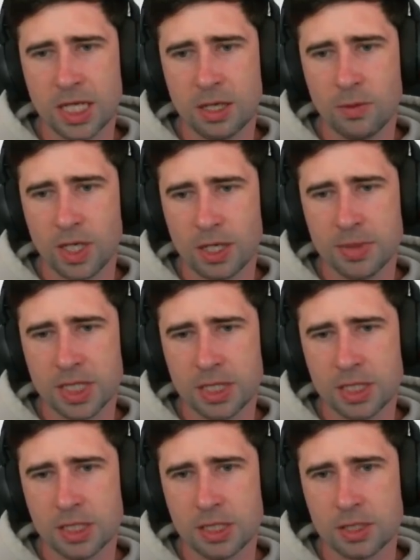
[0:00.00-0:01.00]
We can
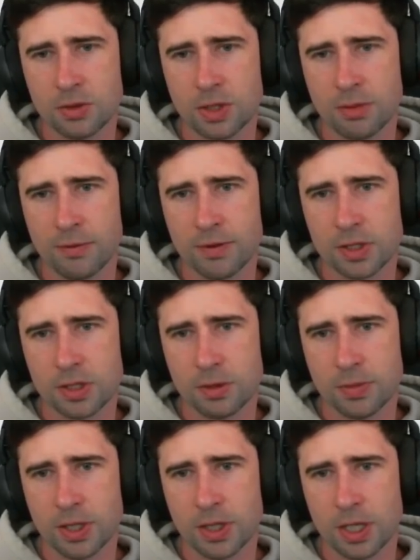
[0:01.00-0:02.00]
potentially still come over the
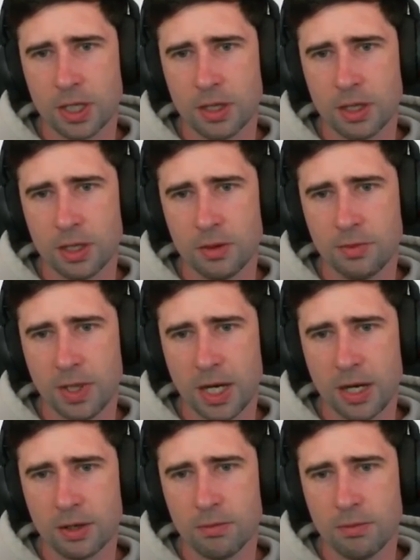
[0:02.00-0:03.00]
top with
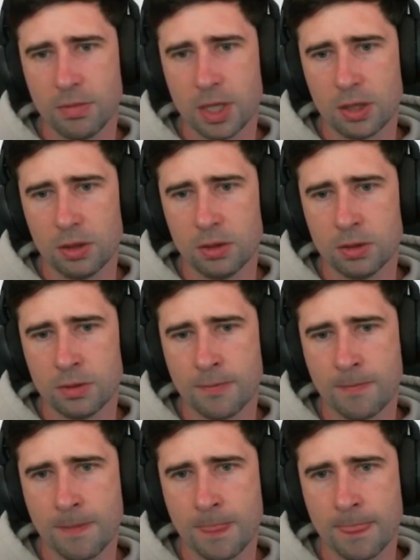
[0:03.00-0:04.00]
power in middle.
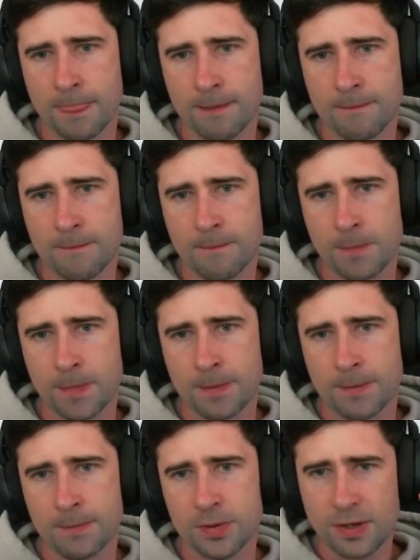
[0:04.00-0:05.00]

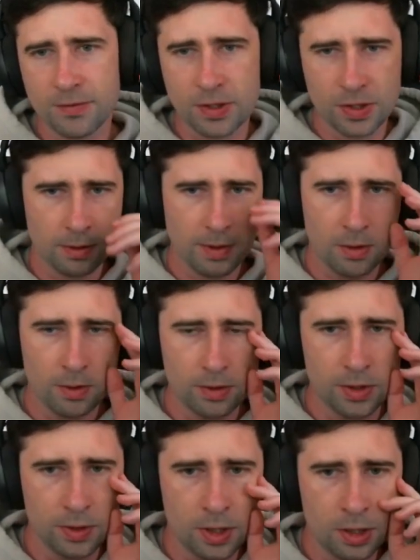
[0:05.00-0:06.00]
Just have to think about what we're
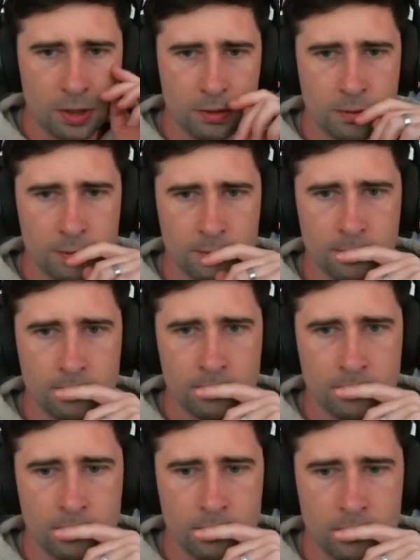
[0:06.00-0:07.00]
doing here.
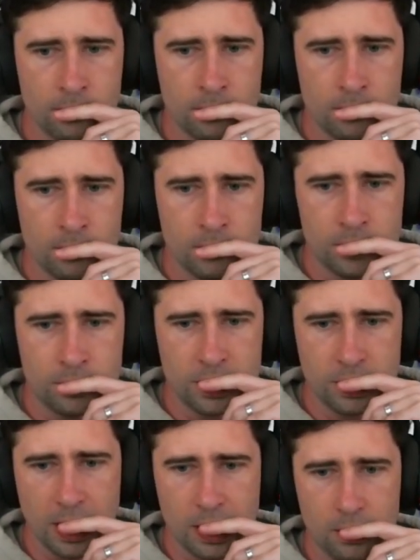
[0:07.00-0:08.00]
We
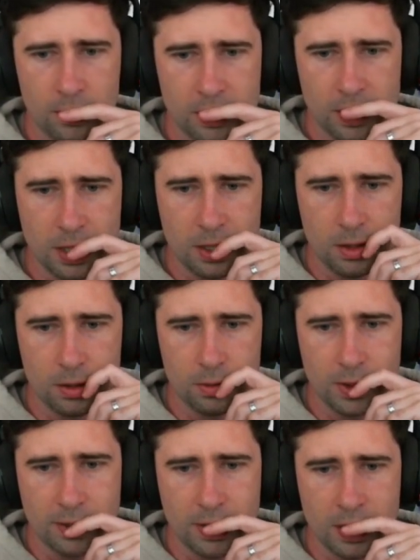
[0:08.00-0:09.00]
do get a long
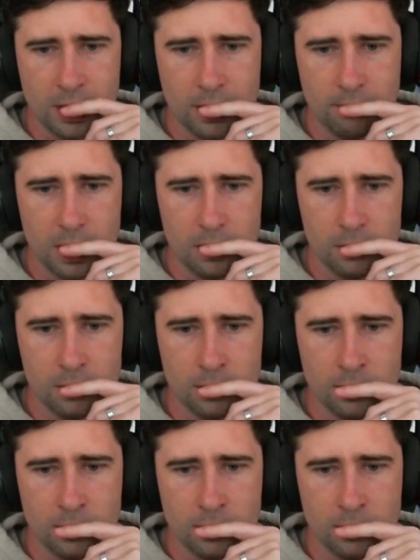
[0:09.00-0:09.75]
way behind in middle.